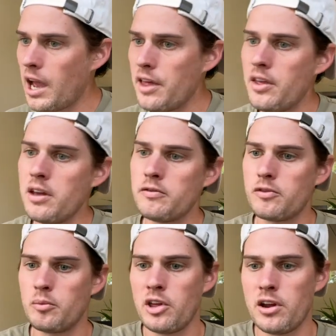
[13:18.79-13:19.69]
and then
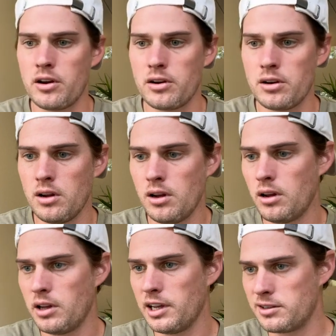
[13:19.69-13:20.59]
from there
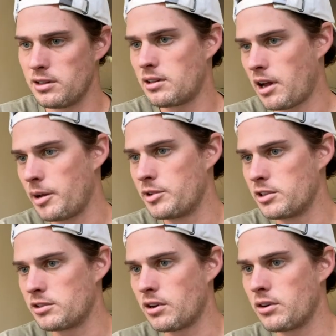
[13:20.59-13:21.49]
is the time
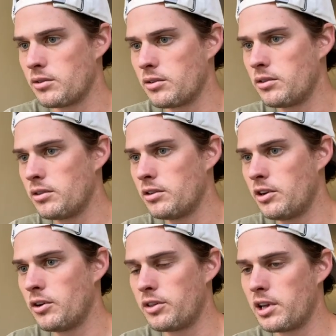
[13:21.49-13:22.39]
to start
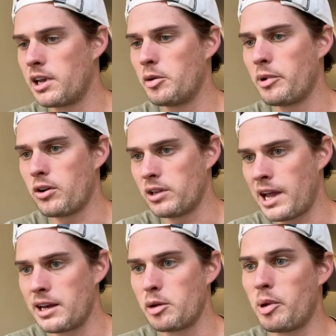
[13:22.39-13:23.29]
thinking about
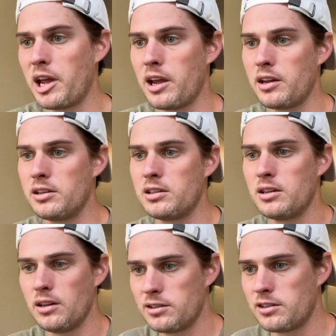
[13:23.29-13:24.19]
landing
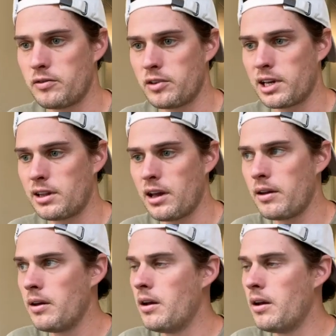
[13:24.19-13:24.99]
page, stuff like that.